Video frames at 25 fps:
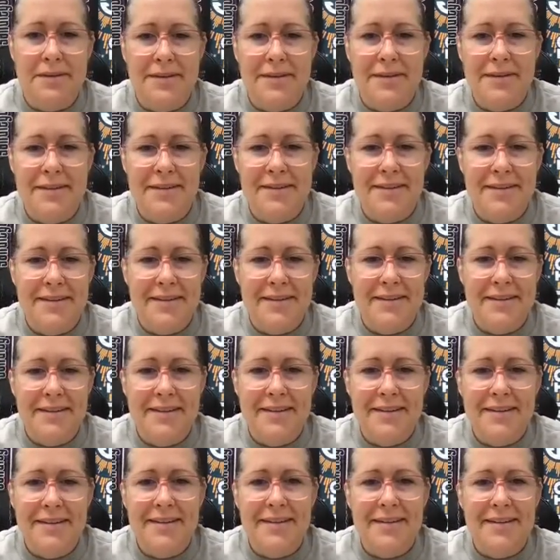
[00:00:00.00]
good
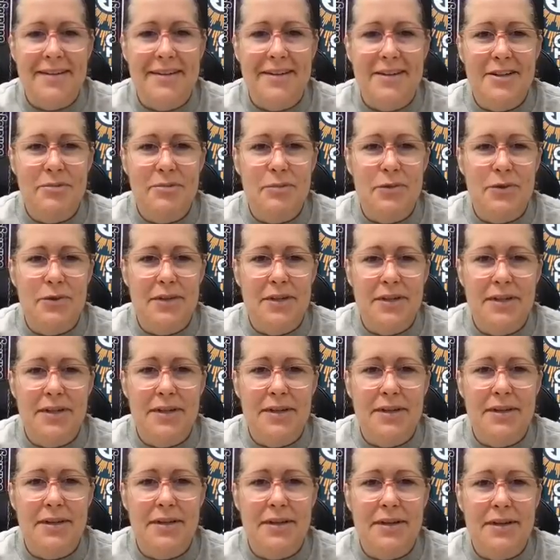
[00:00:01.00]
morning. Finally, we
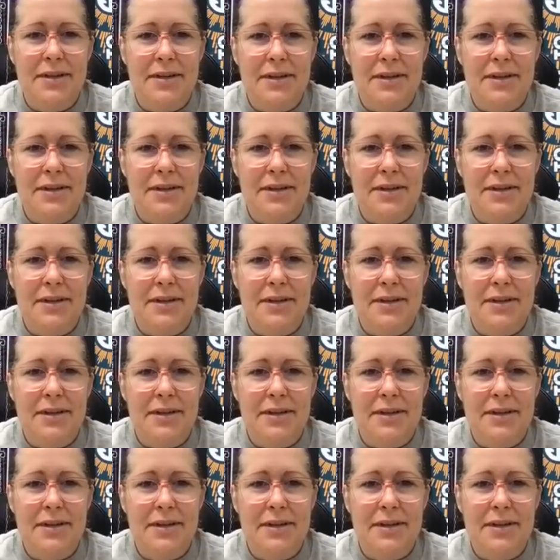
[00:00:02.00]
get to talk